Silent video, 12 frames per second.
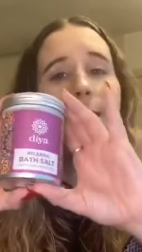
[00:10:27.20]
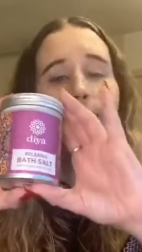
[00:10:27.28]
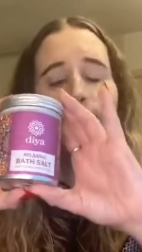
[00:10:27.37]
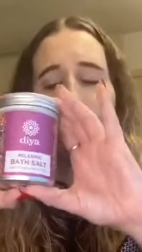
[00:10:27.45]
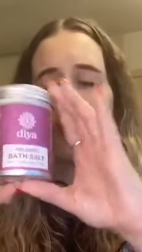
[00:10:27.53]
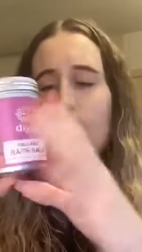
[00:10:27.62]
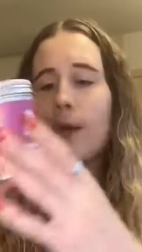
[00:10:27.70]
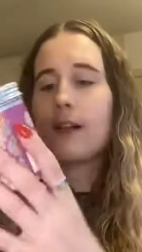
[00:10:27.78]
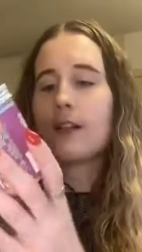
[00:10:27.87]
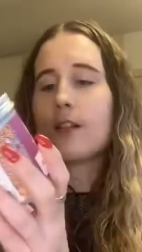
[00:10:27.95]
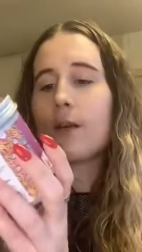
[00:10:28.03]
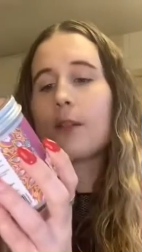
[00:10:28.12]
as well,
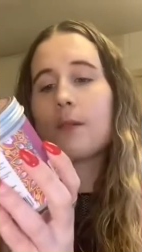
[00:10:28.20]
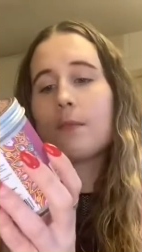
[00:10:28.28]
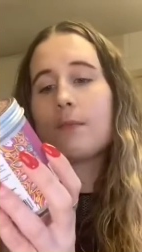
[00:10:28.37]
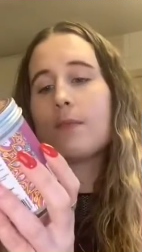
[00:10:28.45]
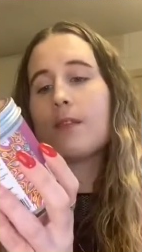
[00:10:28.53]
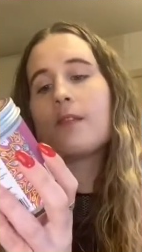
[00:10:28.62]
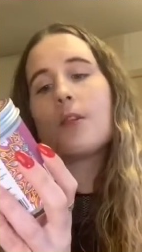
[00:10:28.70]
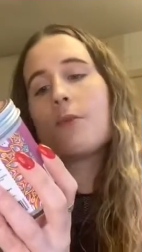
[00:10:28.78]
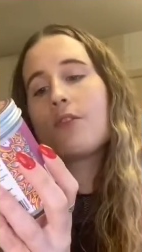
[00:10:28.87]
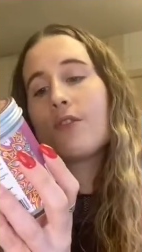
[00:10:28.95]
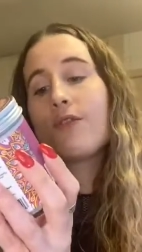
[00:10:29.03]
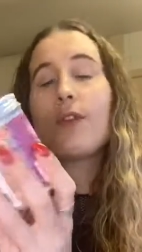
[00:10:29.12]
so
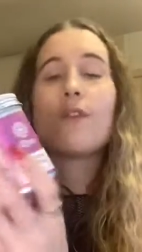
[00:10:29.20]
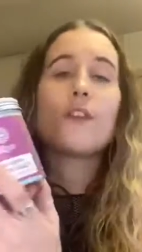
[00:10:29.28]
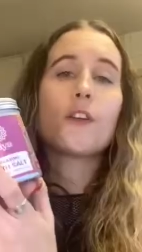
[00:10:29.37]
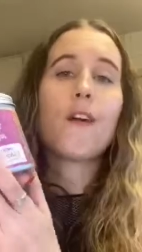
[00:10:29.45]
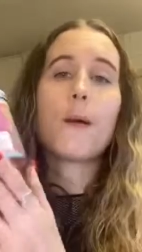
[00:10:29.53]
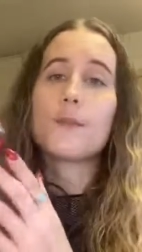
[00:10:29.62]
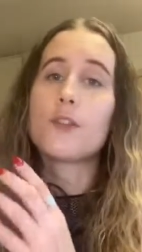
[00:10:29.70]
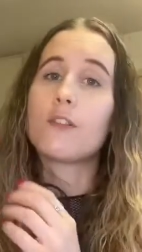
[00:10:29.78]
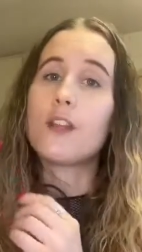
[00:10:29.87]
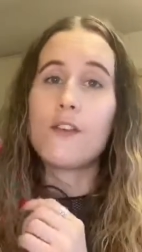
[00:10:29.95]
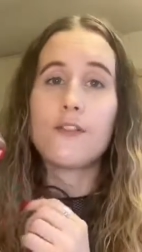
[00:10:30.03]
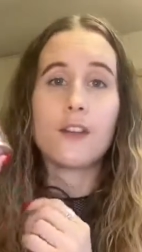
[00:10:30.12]
250 grams, you'll
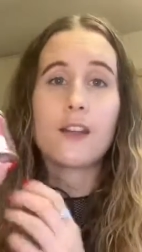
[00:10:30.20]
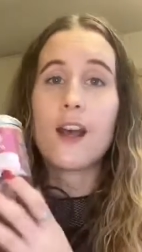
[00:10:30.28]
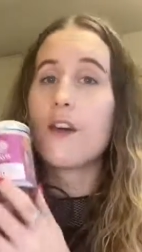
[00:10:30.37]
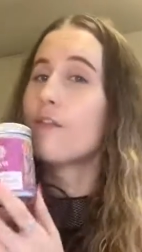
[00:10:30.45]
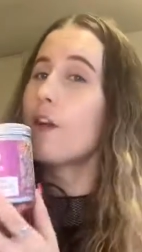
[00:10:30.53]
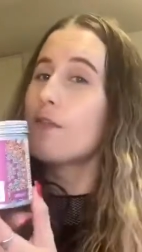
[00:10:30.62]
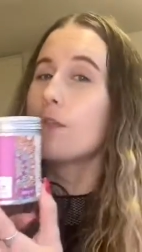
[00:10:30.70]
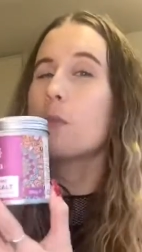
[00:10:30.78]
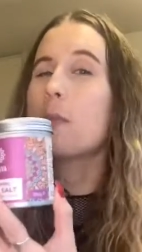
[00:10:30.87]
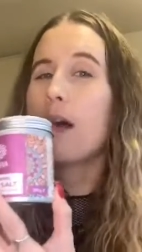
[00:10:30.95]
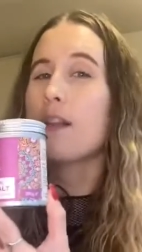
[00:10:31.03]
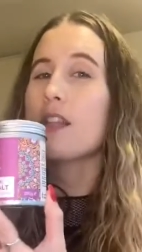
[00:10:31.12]
definitely get a fair few
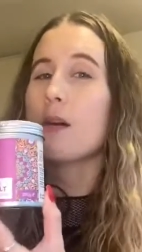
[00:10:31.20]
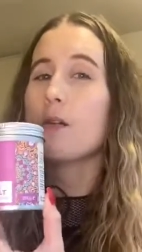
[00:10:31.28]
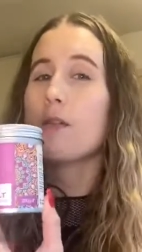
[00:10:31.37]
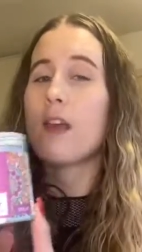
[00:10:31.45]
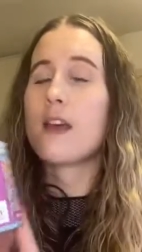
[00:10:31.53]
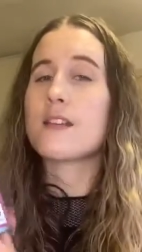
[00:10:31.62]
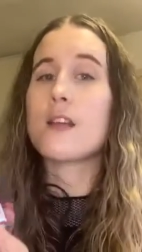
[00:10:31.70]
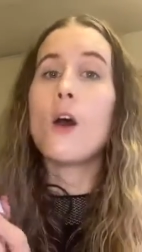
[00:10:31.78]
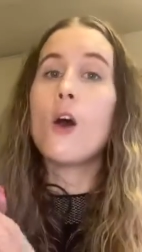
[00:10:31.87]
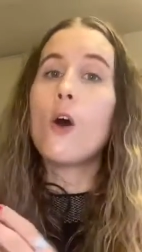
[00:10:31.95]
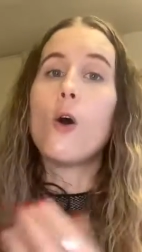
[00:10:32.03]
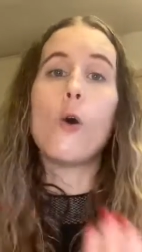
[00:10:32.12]
baths out of this.
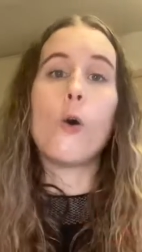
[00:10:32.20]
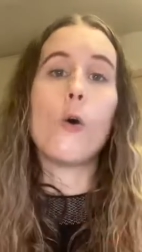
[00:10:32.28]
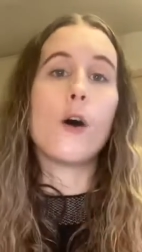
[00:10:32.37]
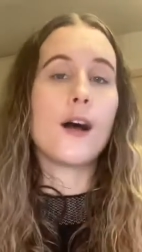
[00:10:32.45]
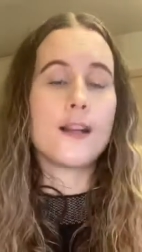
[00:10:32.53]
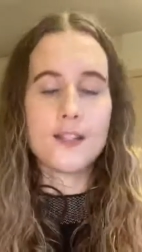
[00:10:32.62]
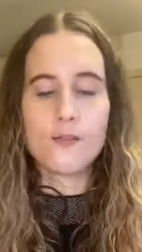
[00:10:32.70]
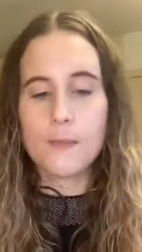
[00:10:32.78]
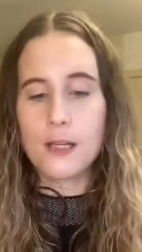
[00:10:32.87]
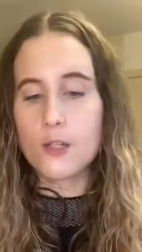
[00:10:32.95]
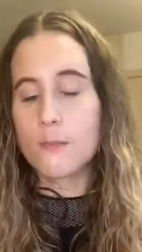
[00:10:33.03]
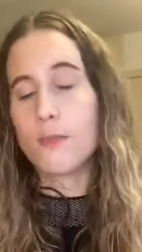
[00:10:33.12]
Or, as I've
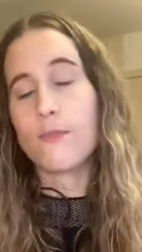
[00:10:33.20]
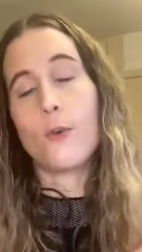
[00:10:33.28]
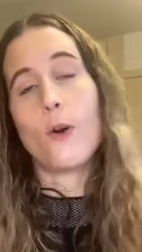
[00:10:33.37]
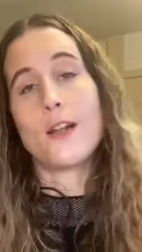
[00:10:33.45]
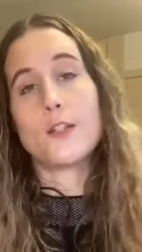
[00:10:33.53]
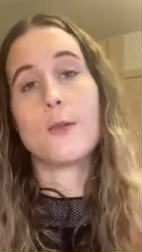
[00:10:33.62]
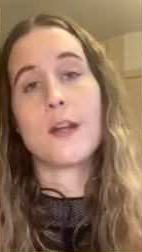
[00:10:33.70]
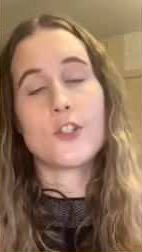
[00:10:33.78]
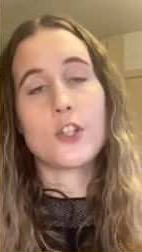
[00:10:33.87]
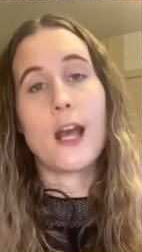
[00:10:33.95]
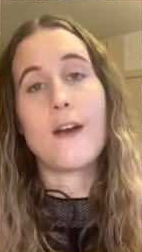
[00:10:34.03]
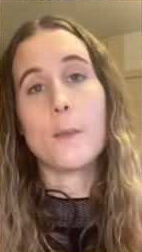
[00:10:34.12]
mentioned before, I don't actually
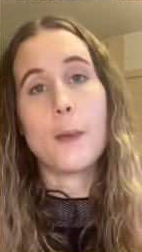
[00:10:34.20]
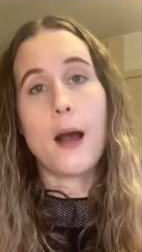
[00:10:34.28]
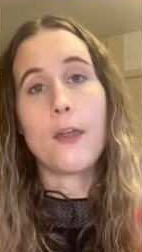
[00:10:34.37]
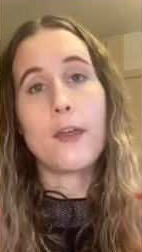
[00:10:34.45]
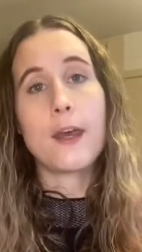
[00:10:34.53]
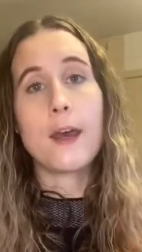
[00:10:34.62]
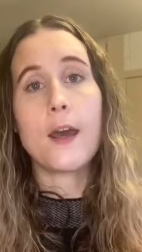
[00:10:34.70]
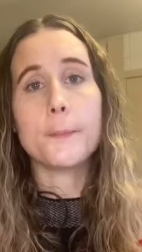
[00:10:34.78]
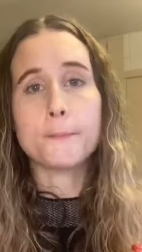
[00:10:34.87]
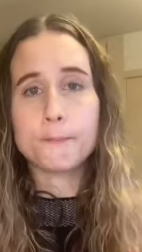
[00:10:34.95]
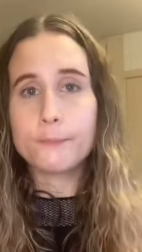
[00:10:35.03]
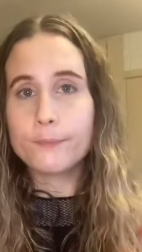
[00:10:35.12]
have a bath here
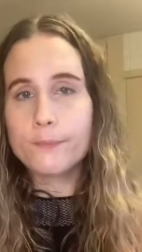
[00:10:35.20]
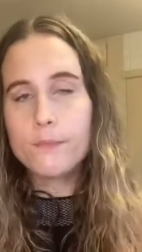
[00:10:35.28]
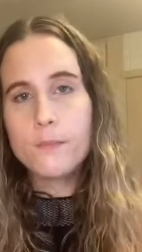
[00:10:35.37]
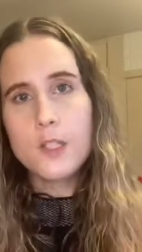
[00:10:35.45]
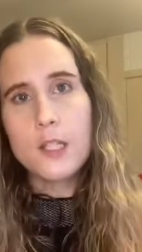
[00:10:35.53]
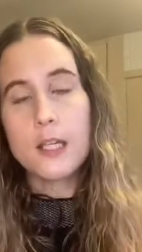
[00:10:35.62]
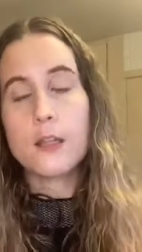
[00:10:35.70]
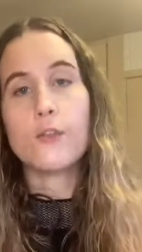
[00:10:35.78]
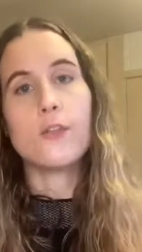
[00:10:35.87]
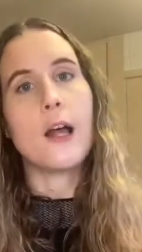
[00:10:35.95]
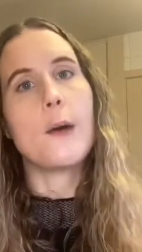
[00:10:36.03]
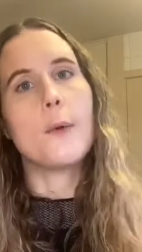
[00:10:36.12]
in the
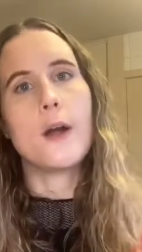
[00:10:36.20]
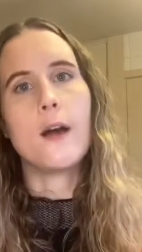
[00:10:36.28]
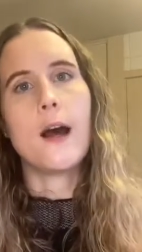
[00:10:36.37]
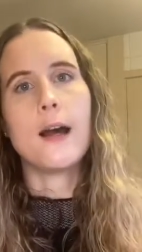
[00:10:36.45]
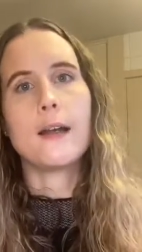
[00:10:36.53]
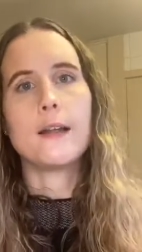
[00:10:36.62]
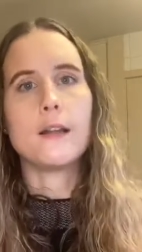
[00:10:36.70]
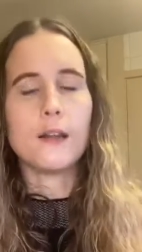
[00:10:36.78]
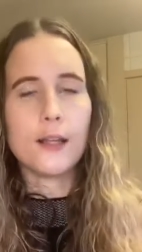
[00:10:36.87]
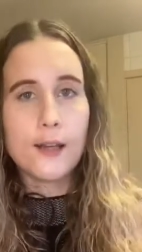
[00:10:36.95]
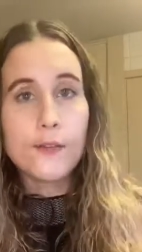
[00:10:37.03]
flat where I live.